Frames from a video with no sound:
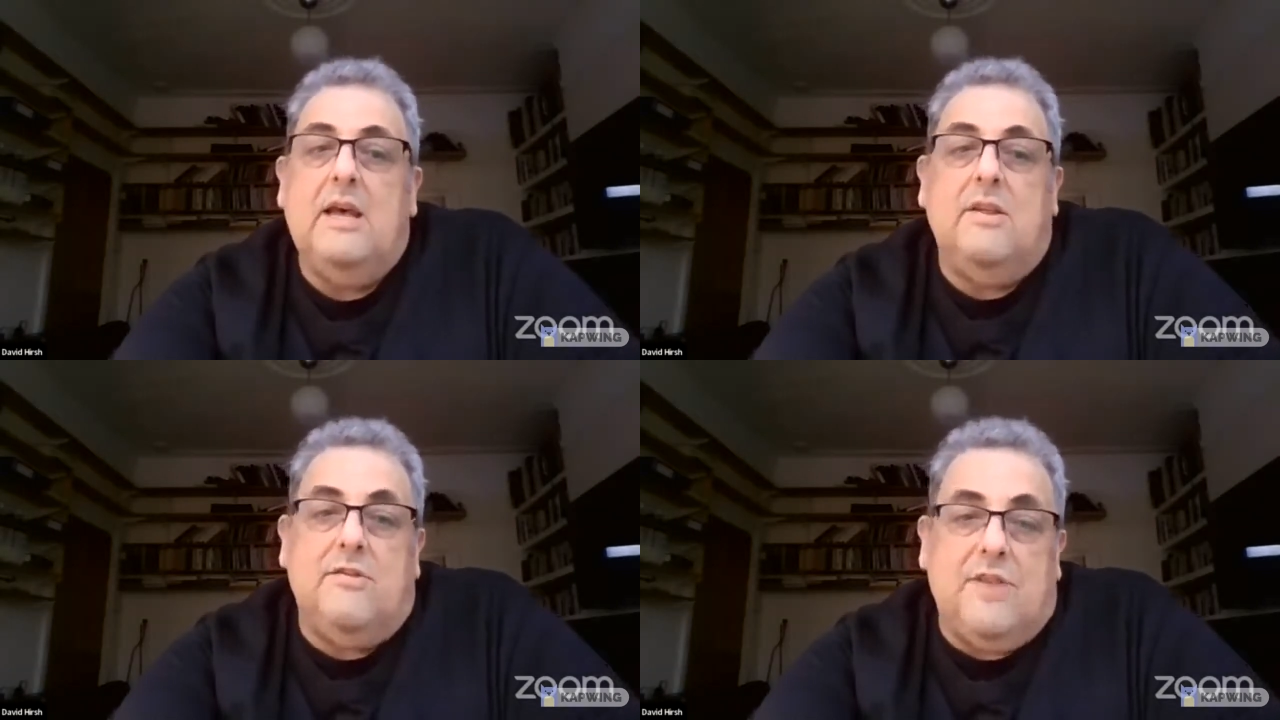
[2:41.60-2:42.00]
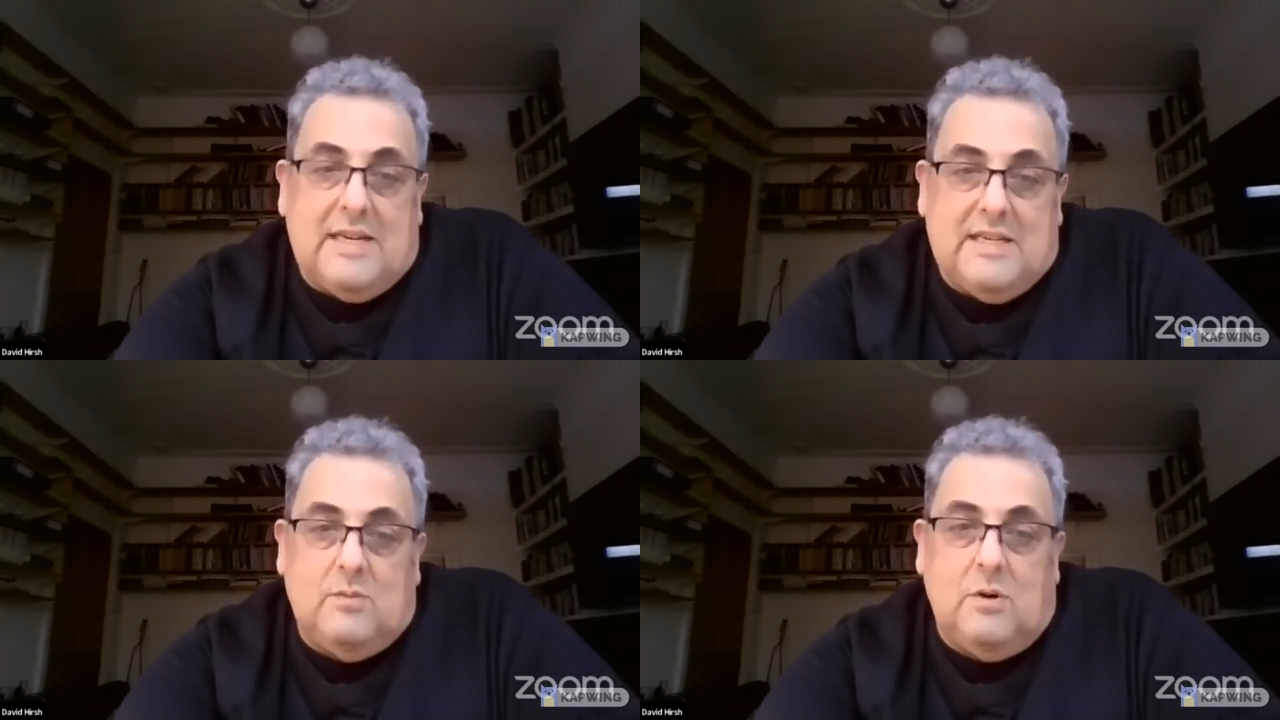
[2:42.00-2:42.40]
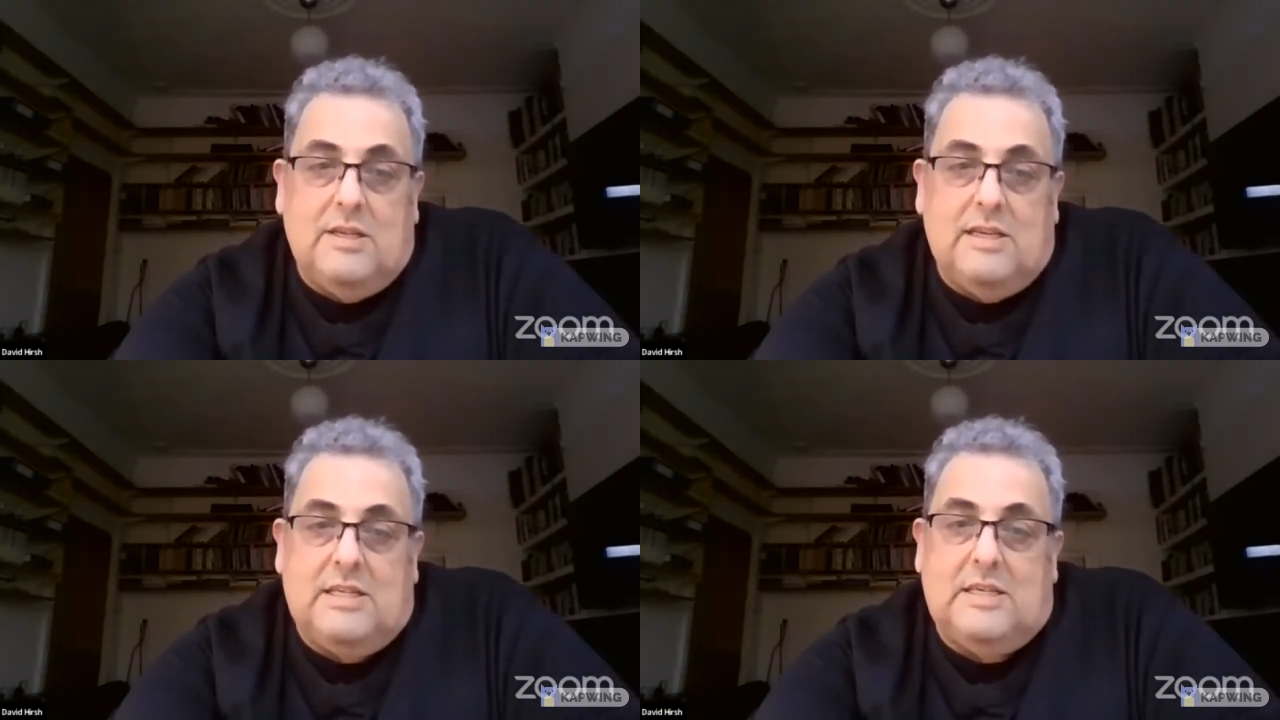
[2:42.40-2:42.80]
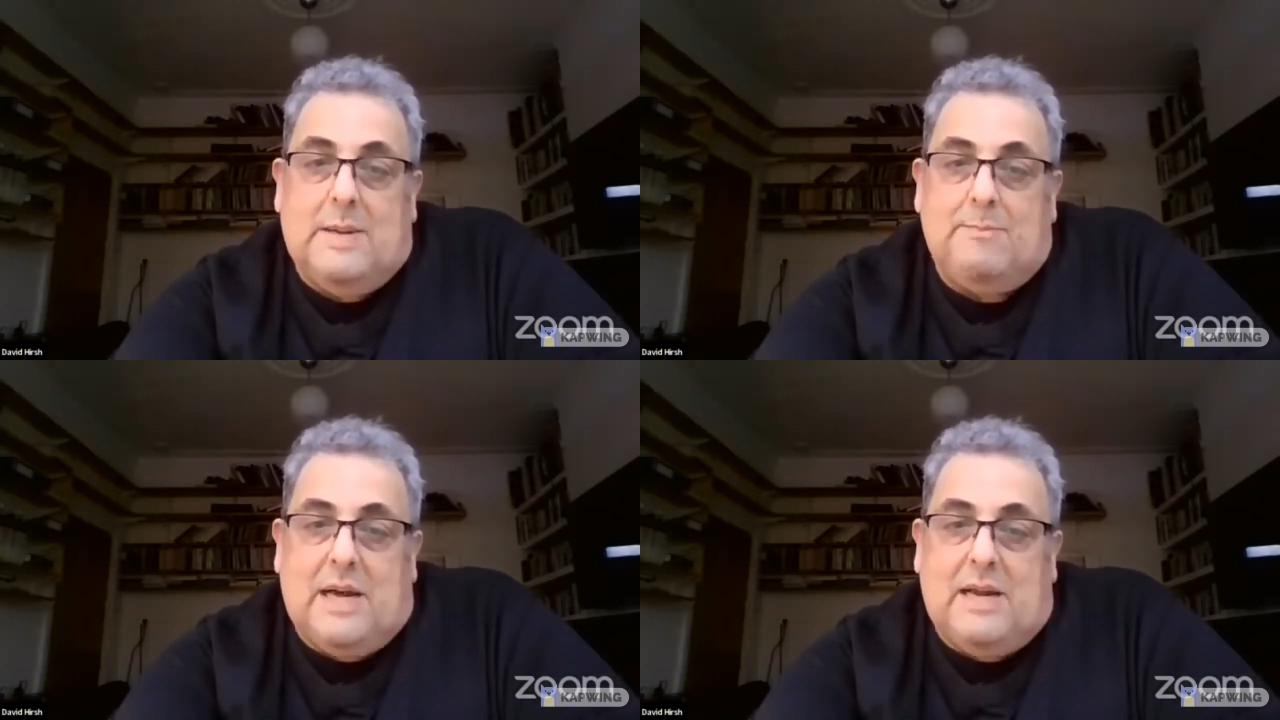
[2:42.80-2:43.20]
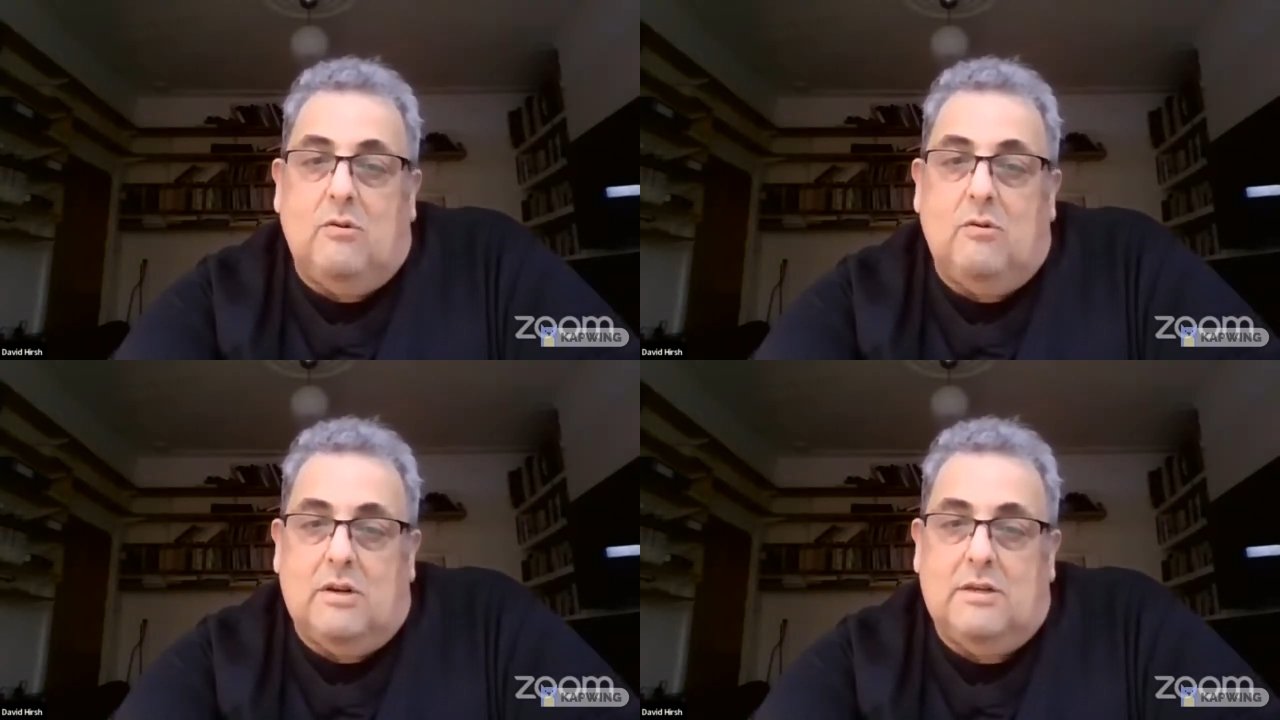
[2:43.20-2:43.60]
That is why the need to be better
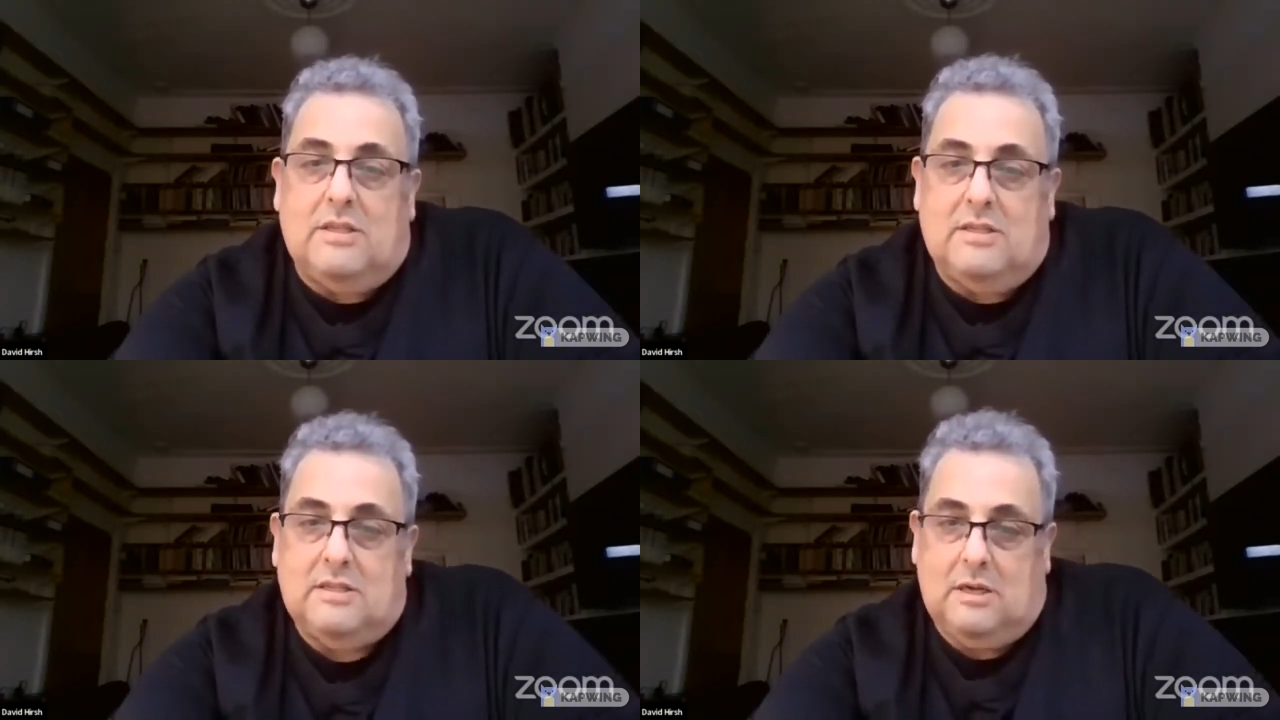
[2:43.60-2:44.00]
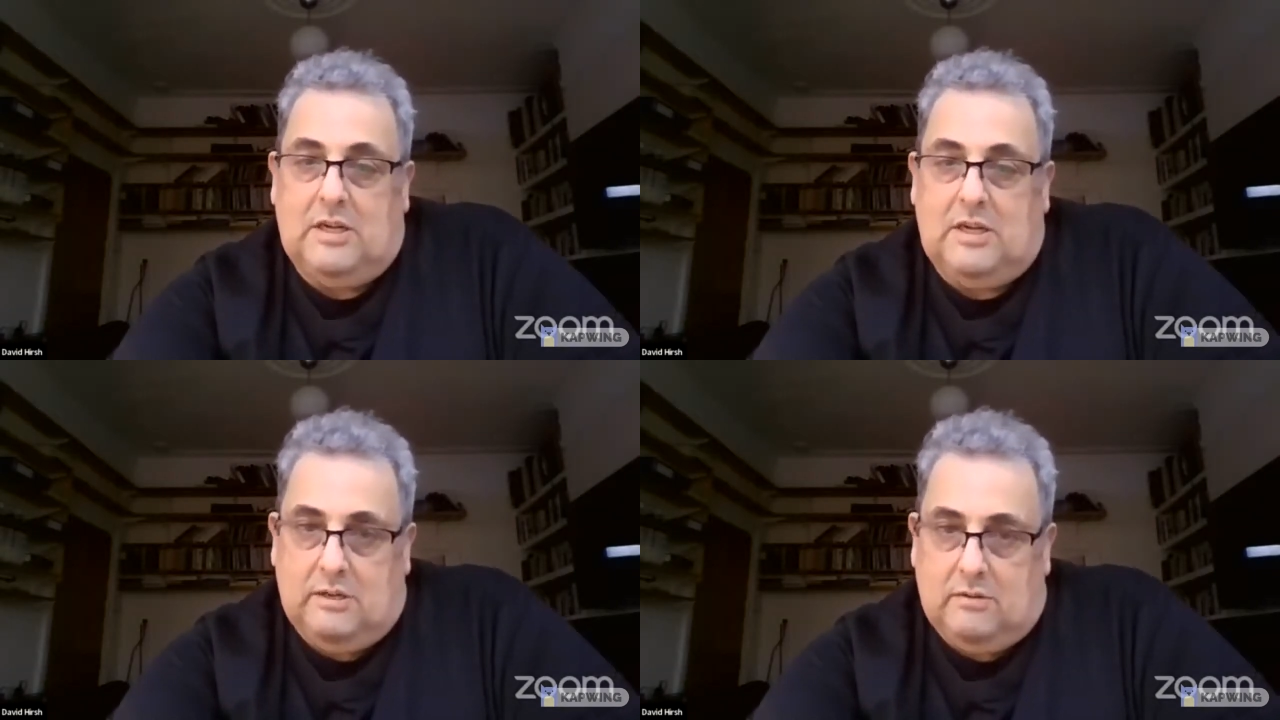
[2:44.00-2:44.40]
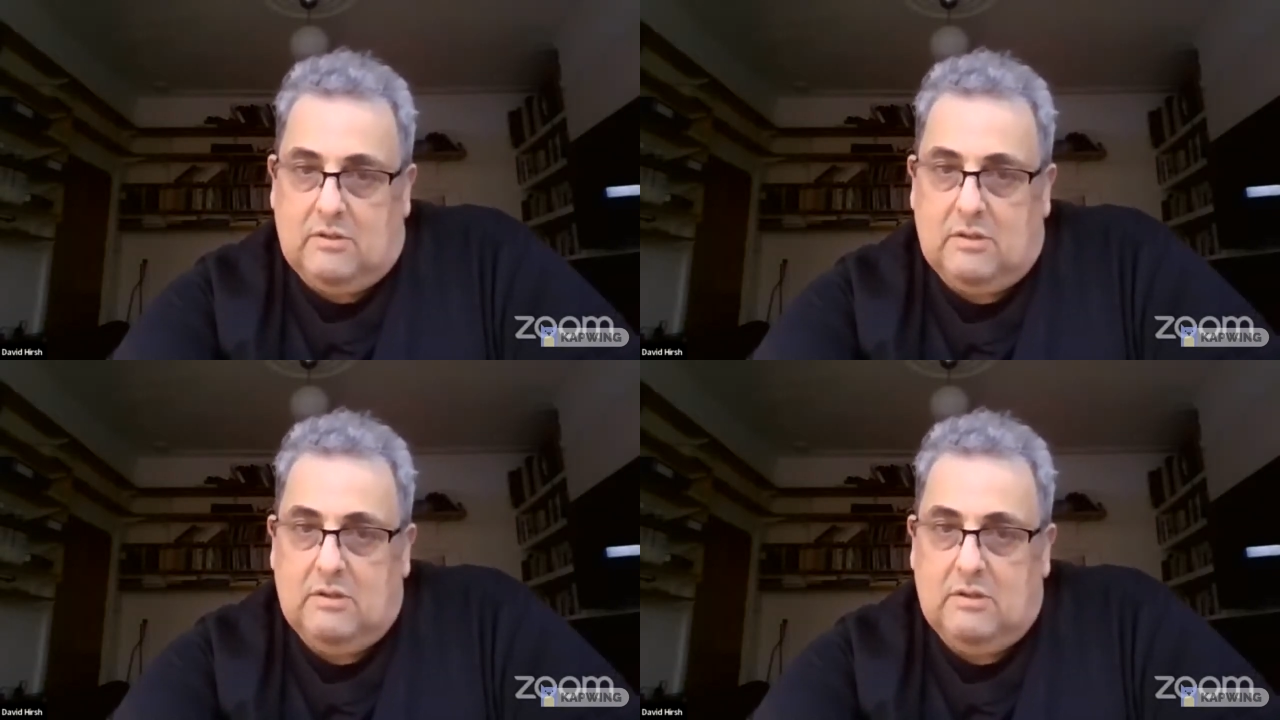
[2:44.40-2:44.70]
organized is so acute.